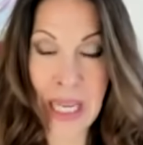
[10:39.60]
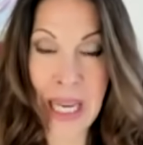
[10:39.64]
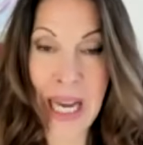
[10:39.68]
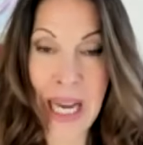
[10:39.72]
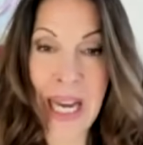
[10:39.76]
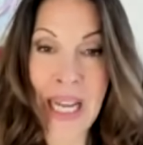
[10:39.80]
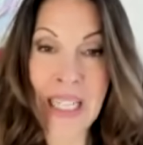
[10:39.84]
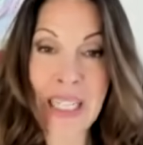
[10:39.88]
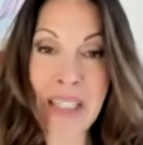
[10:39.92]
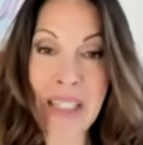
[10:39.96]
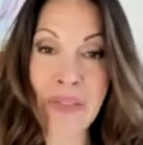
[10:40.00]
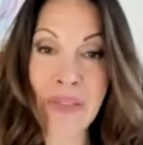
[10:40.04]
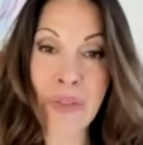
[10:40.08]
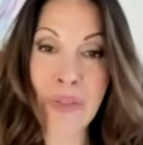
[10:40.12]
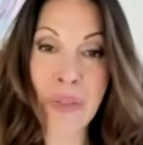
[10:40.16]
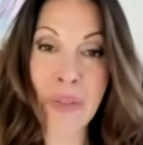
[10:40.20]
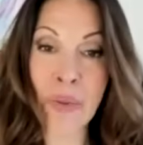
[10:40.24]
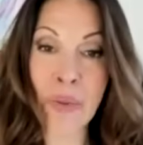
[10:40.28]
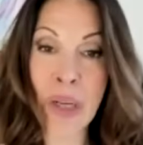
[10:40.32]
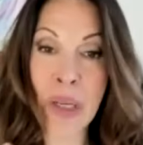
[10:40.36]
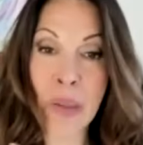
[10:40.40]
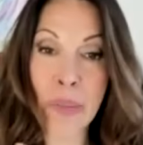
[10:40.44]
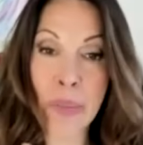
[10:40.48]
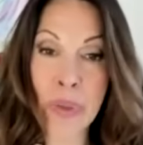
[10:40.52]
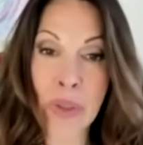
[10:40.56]
And if the
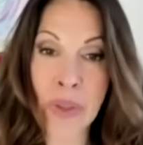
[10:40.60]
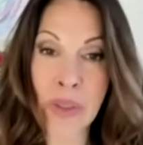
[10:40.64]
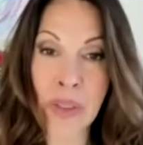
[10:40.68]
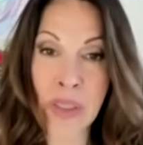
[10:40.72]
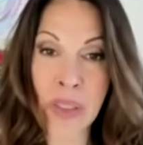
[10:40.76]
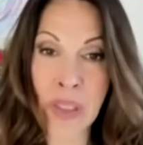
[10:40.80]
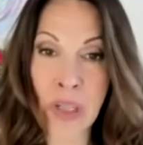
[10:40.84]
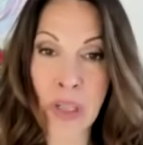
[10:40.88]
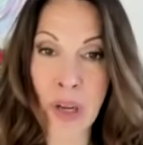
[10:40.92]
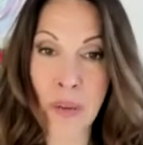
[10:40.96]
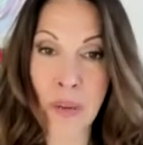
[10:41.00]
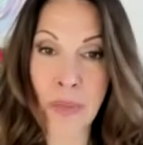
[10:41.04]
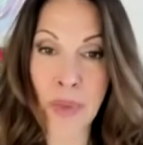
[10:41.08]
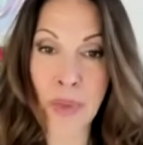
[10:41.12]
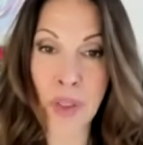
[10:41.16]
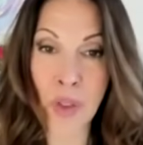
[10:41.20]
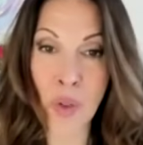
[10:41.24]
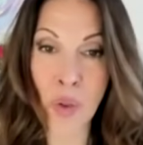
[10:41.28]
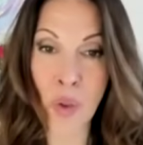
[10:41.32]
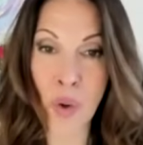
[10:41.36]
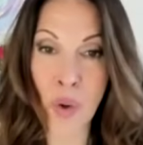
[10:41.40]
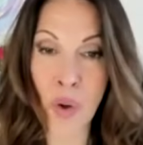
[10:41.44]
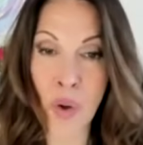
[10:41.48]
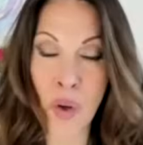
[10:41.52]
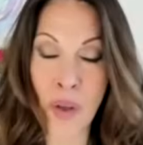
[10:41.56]
right person comes
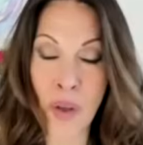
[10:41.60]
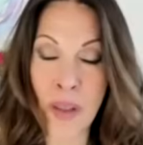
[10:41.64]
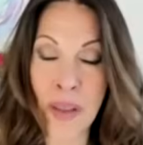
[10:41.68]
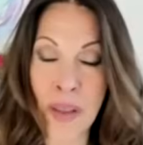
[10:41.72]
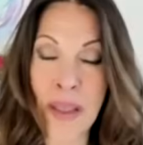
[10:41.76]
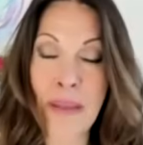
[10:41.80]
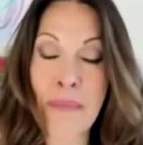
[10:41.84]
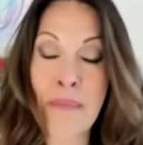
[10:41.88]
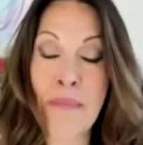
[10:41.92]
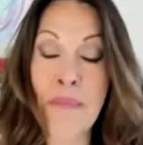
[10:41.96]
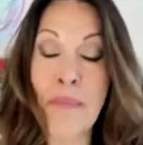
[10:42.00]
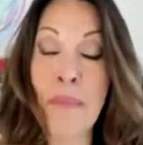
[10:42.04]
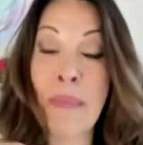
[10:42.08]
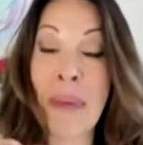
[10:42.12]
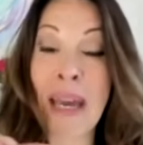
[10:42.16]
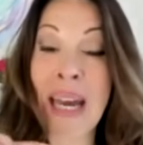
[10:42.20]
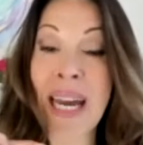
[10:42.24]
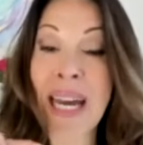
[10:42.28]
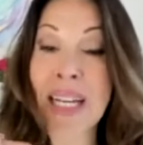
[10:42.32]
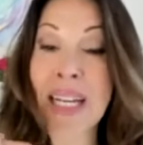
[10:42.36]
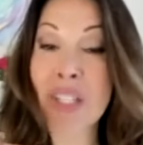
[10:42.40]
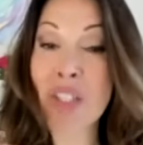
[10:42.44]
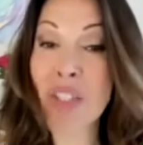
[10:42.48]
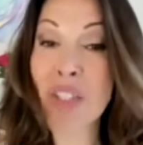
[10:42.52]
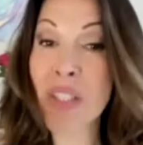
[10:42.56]
along that
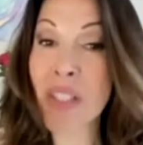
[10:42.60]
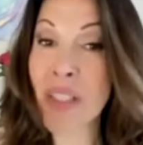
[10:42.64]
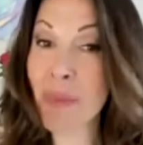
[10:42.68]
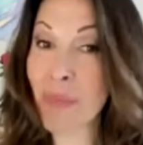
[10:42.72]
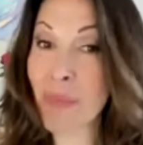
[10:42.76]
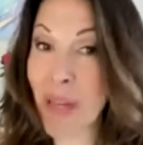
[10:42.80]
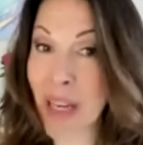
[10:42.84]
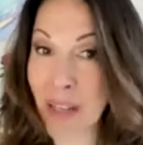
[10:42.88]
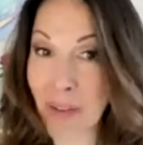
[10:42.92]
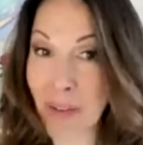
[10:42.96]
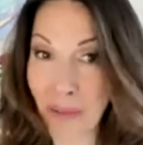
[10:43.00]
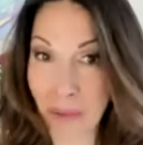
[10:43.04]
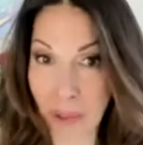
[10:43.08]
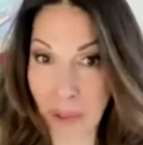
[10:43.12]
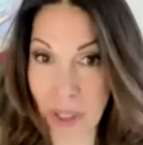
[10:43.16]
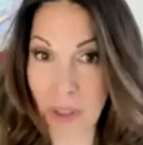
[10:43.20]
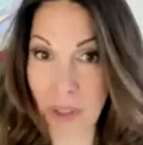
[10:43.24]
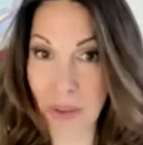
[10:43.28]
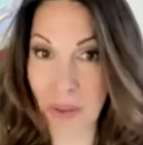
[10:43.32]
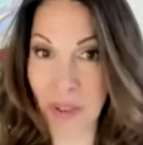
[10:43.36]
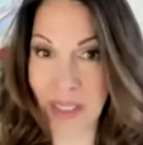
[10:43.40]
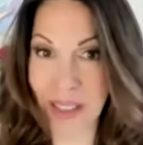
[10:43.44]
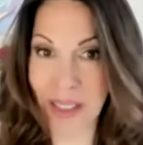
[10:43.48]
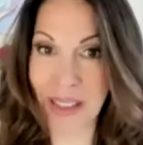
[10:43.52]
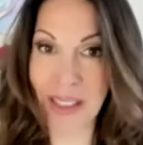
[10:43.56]
matches my
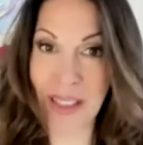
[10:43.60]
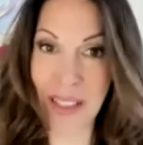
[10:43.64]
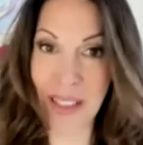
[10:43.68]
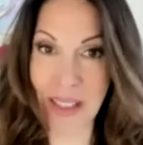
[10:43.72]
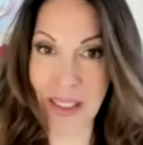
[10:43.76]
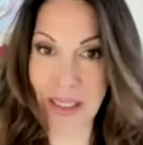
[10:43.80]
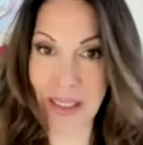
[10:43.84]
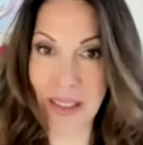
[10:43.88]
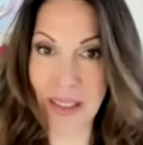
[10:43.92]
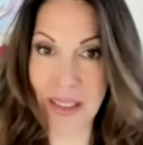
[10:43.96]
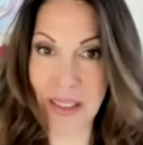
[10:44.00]
frequency,